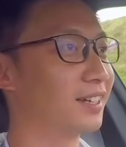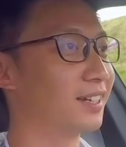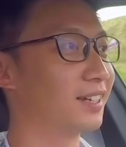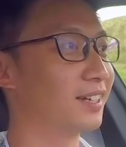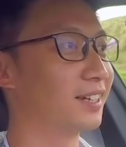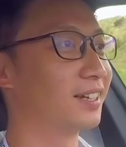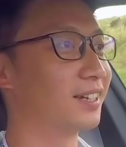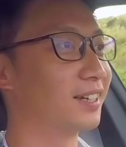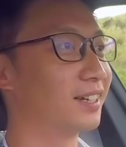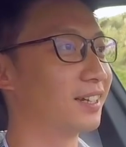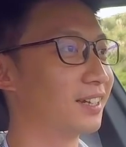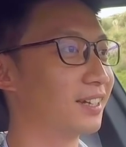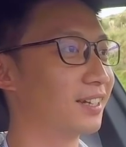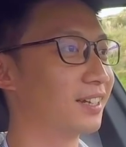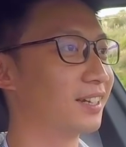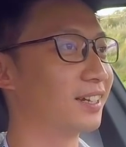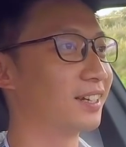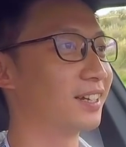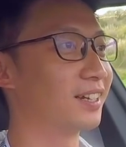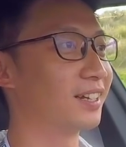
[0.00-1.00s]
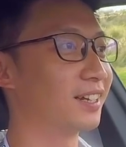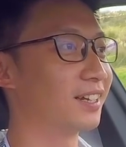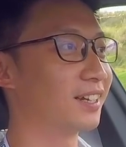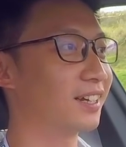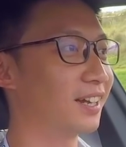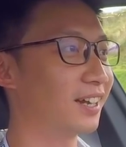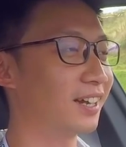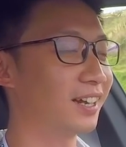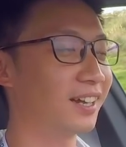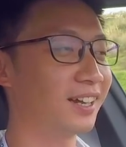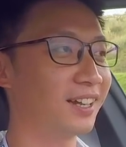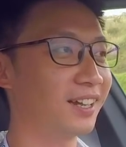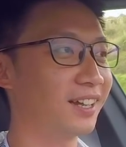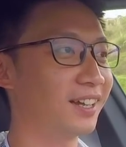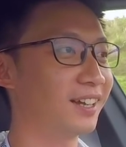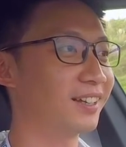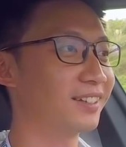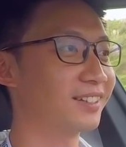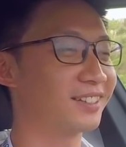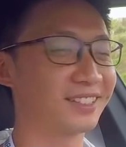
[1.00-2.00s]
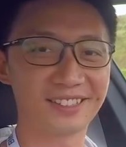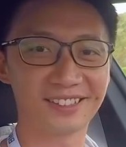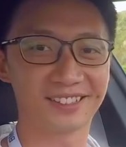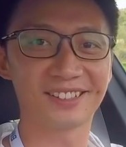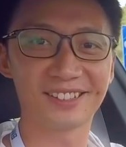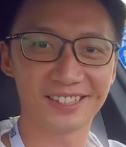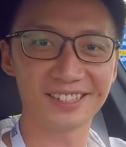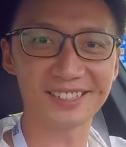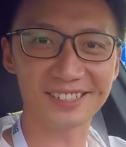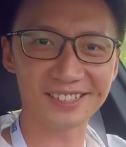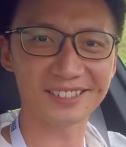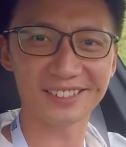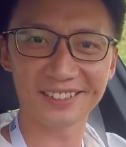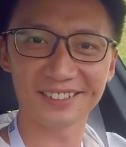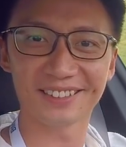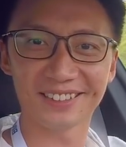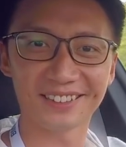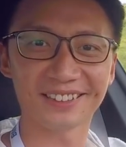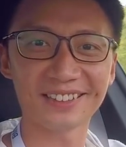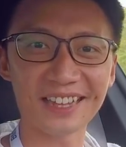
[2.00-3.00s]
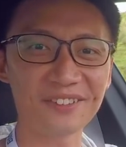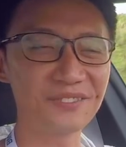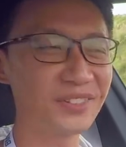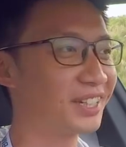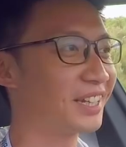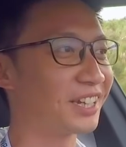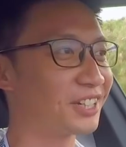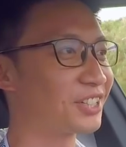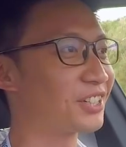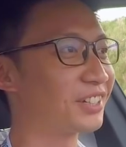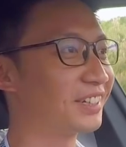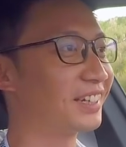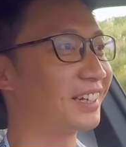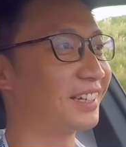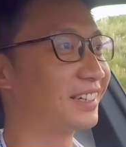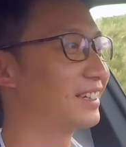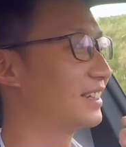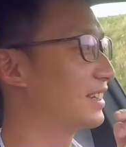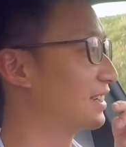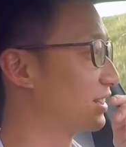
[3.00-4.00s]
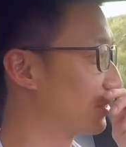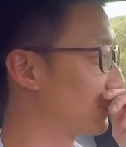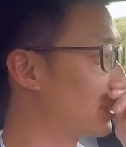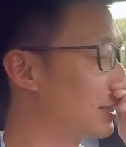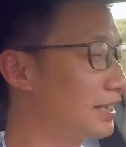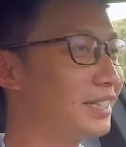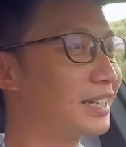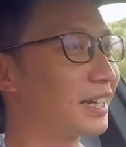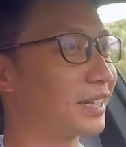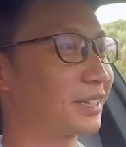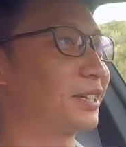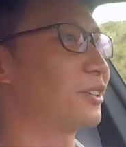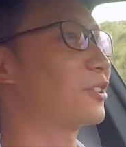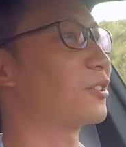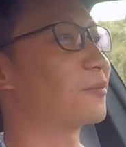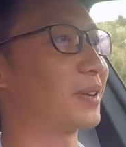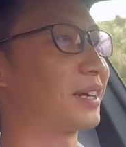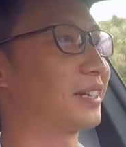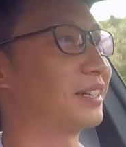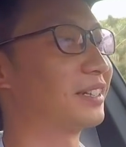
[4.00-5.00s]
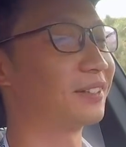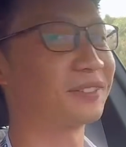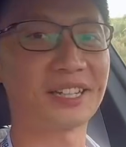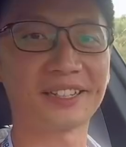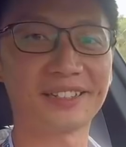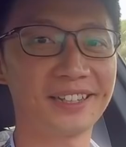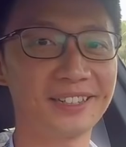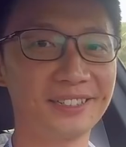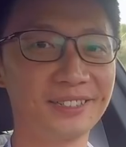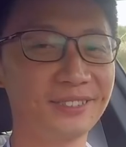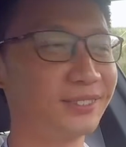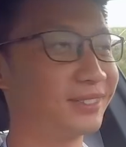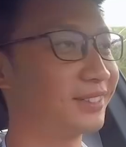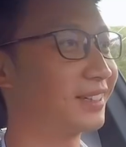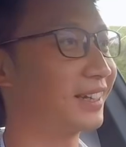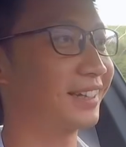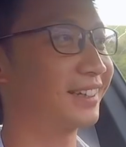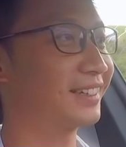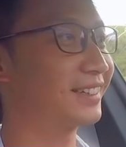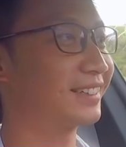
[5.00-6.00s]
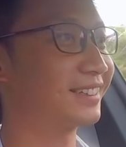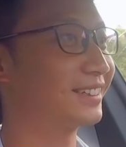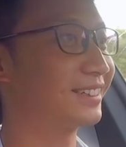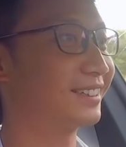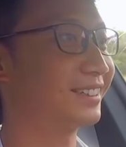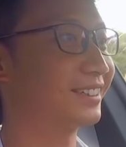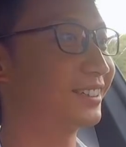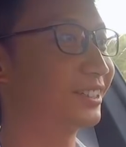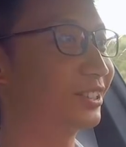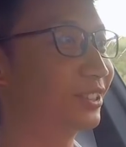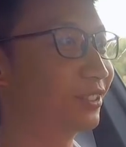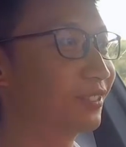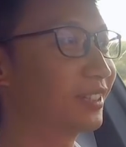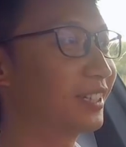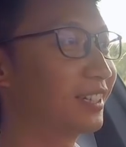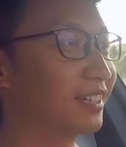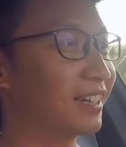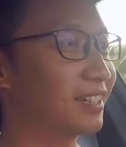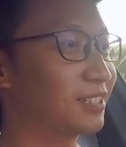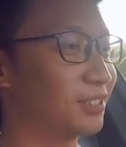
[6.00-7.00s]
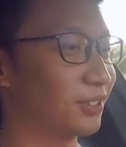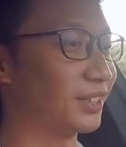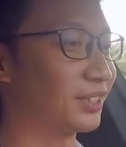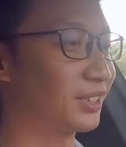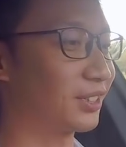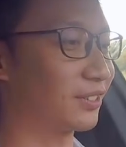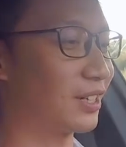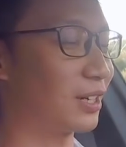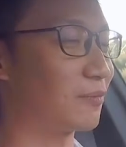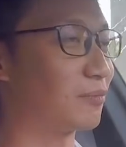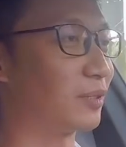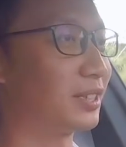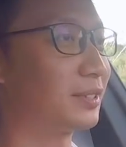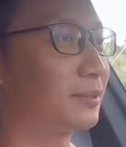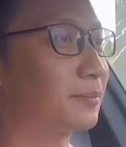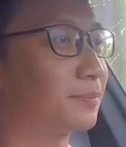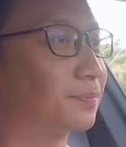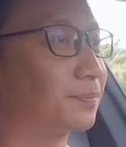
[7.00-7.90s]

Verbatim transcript: two kilometers. This navigation lady is really getting on my nerves, I tell you. Like, uh, she really likes to interrupt, huh?